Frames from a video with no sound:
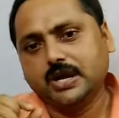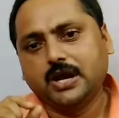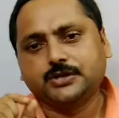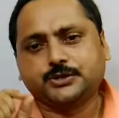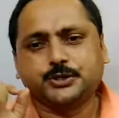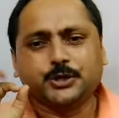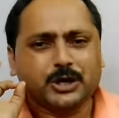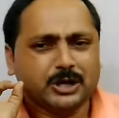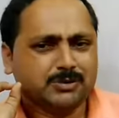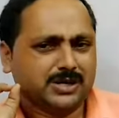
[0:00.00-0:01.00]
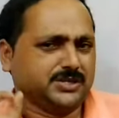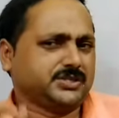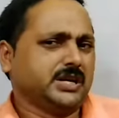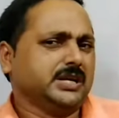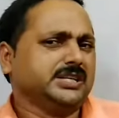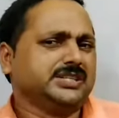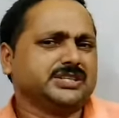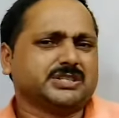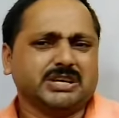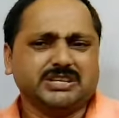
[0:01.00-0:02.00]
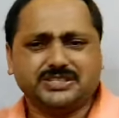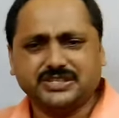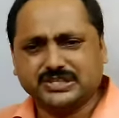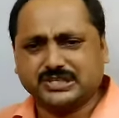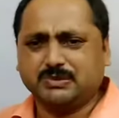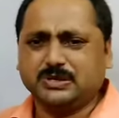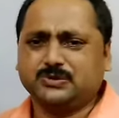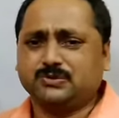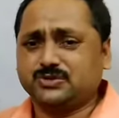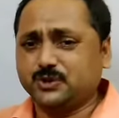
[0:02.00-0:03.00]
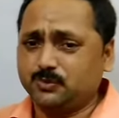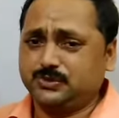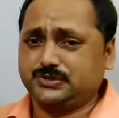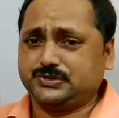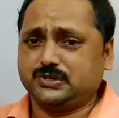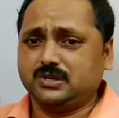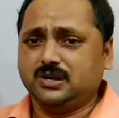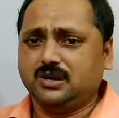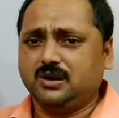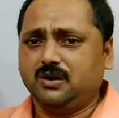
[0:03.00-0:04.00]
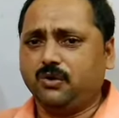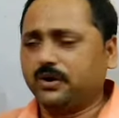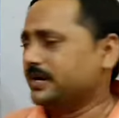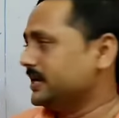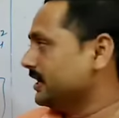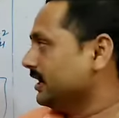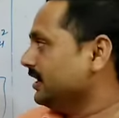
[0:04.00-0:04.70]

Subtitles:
Surely you will understand. This is the easiest way to solve this. Okay, dear.